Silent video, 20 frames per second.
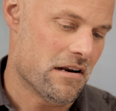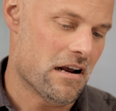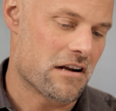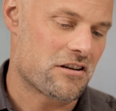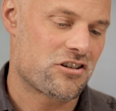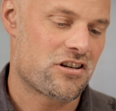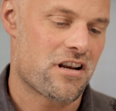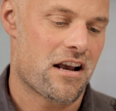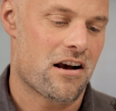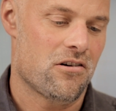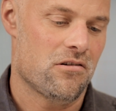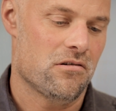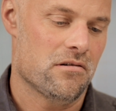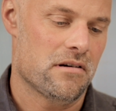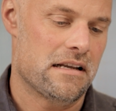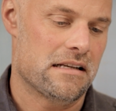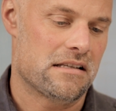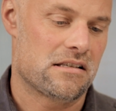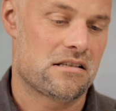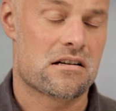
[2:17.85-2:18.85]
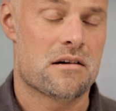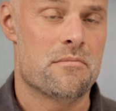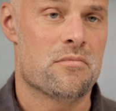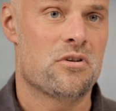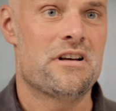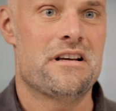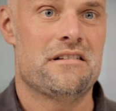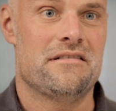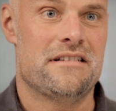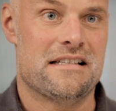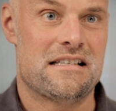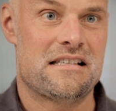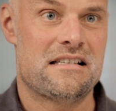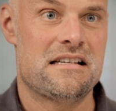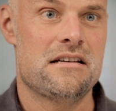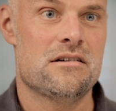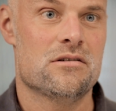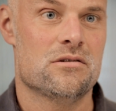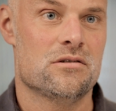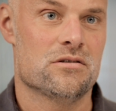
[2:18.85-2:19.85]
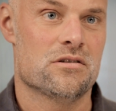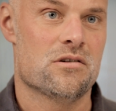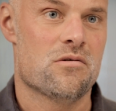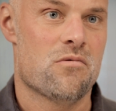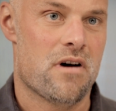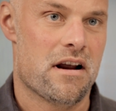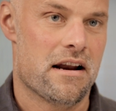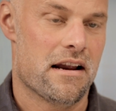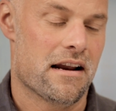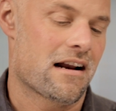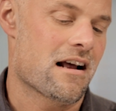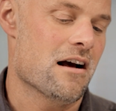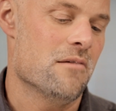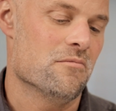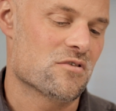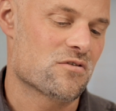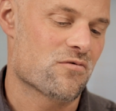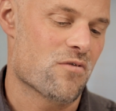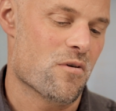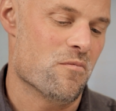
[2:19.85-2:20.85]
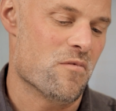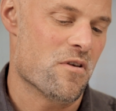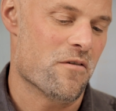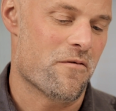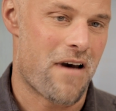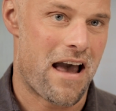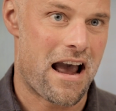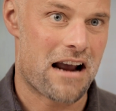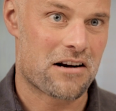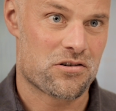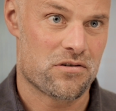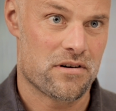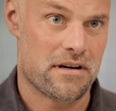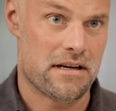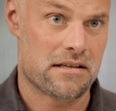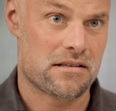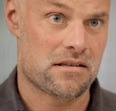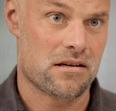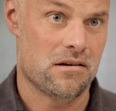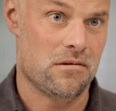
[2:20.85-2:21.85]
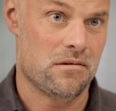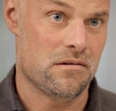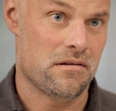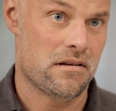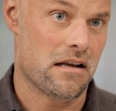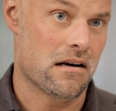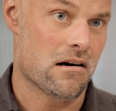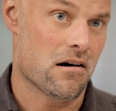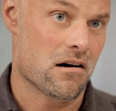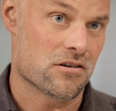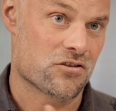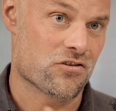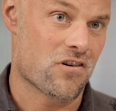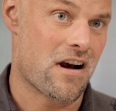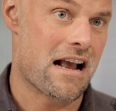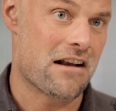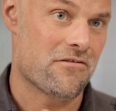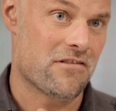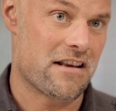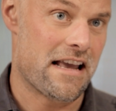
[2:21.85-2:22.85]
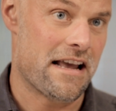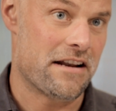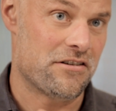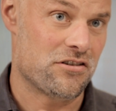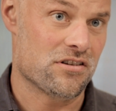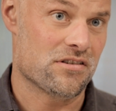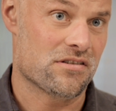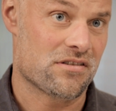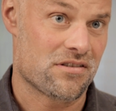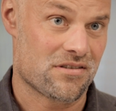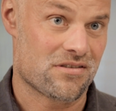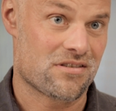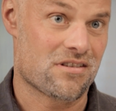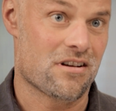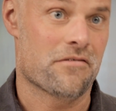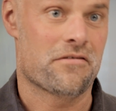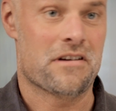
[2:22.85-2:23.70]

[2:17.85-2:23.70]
In a nutshell, it's completely sealed when it comes from the factory so that our dry reagents and